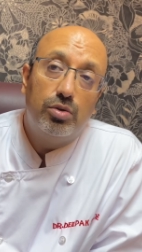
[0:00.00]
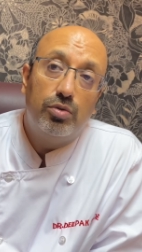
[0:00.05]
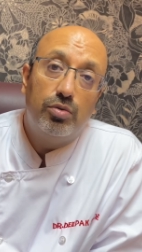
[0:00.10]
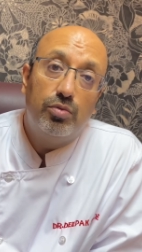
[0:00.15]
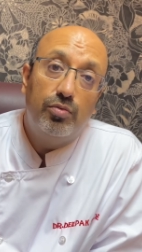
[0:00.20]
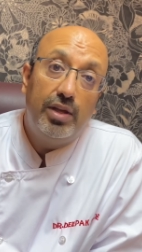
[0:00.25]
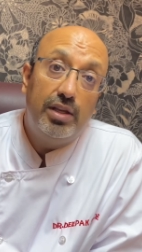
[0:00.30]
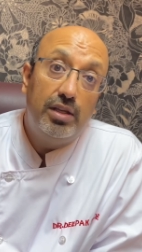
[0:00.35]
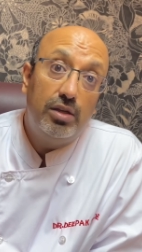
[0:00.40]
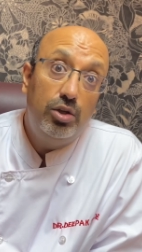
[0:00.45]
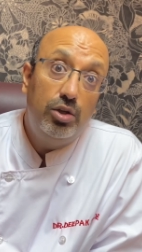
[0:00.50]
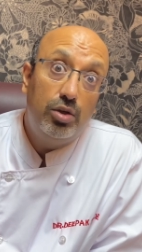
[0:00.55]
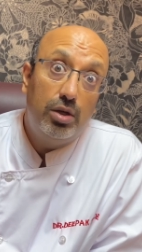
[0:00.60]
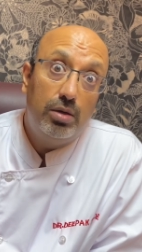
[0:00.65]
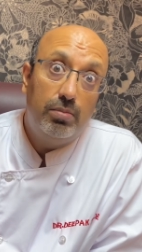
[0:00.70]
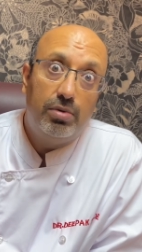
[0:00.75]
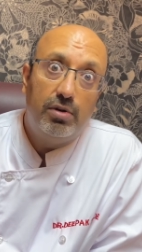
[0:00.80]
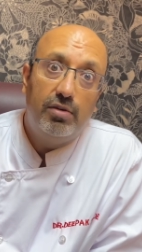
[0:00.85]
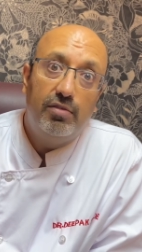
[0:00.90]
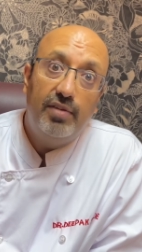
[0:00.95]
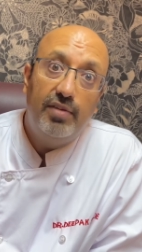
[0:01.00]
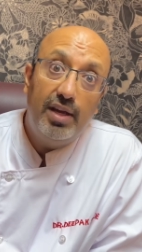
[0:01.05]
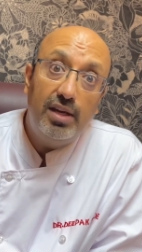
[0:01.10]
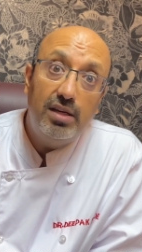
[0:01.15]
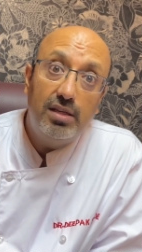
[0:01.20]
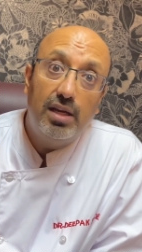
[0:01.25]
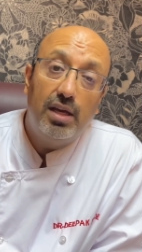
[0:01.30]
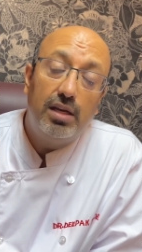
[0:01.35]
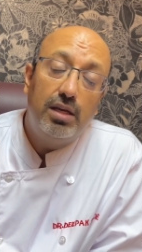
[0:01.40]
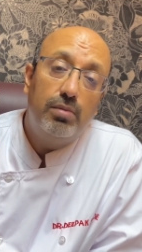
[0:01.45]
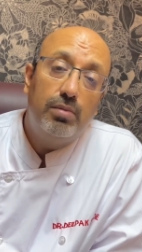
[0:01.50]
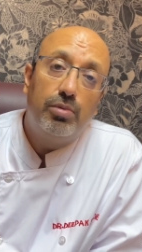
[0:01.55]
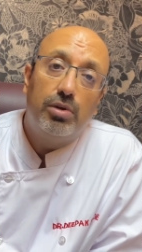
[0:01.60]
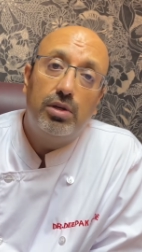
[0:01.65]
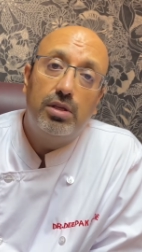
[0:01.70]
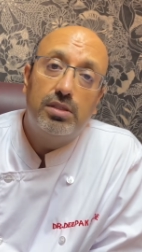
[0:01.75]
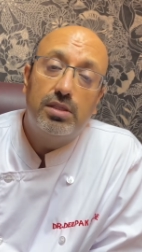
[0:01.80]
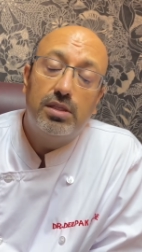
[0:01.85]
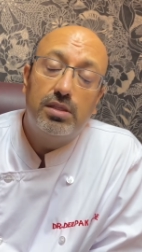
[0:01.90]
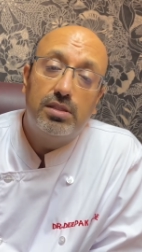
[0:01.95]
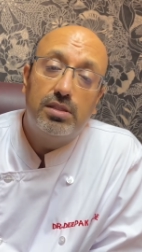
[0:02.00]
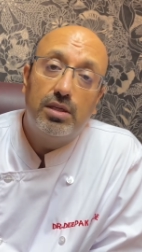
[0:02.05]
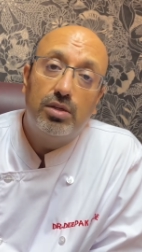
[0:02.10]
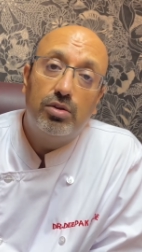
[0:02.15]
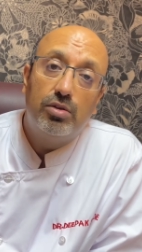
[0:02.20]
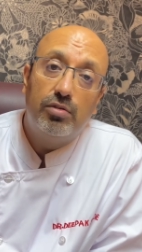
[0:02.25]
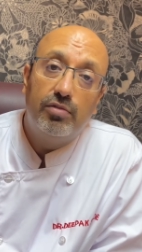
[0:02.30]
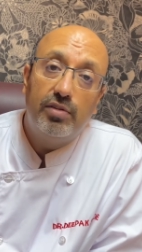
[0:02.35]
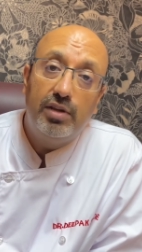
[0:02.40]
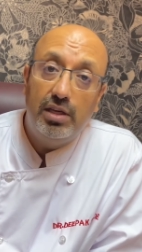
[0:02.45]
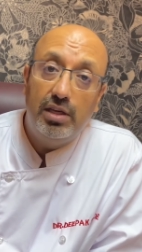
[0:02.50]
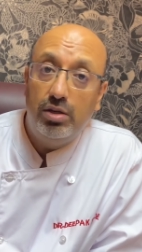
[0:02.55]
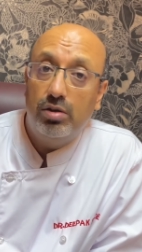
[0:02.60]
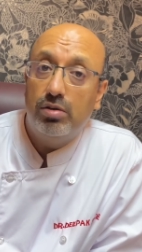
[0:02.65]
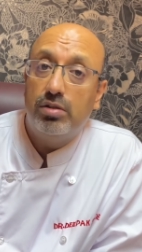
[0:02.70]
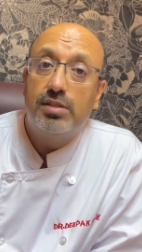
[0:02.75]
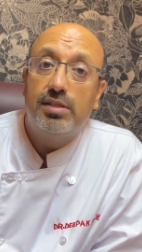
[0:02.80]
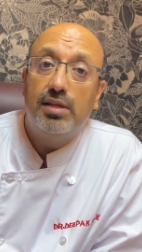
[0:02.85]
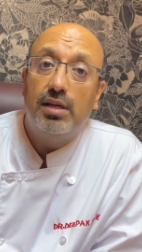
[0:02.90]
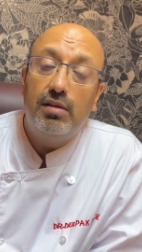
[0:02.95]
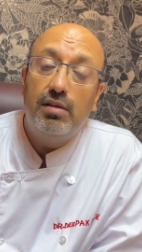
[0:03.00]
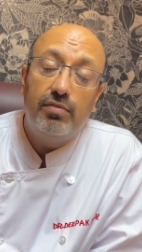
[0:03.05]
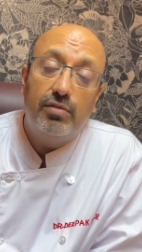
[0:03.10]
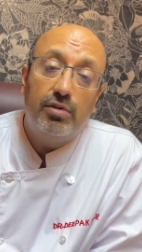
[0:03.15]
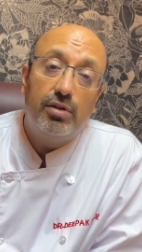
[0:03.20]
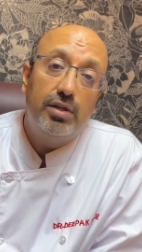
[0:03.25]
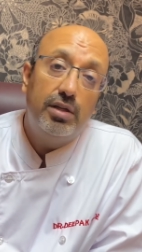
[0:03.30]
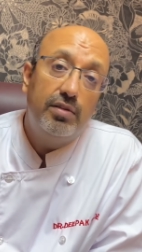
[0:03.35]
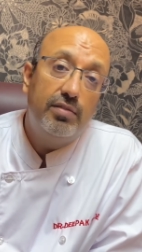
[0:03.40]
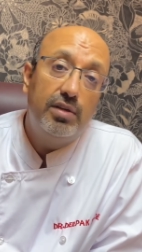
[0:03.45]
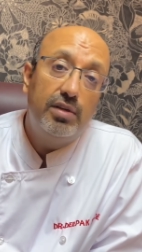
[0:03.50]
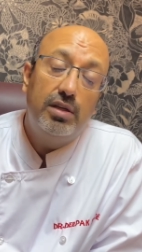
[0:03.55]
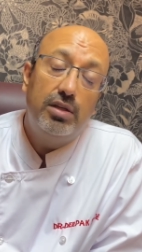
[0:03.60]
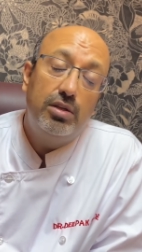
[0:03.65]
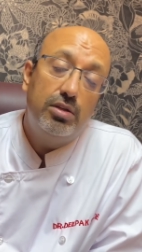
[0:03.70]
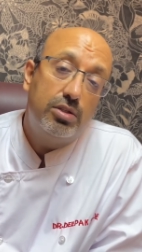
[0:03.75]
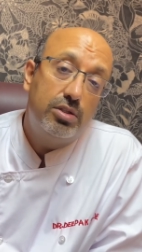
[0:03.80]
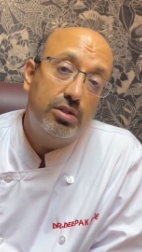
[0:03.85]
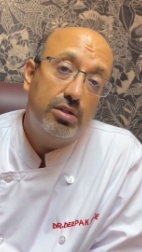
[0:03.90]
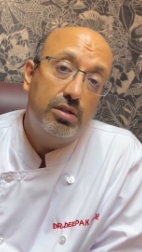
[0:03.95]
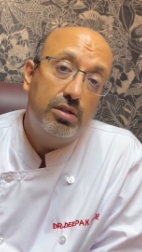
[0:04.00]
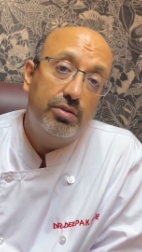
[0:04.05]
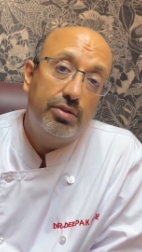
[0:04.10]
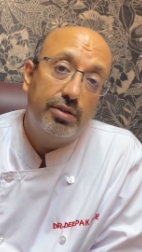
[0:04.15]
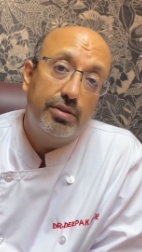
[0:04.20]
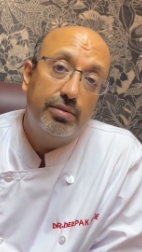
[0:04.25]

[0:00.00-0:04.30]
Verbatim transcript: whether you could prevent getting polycystic ovary in yourself or even in your children.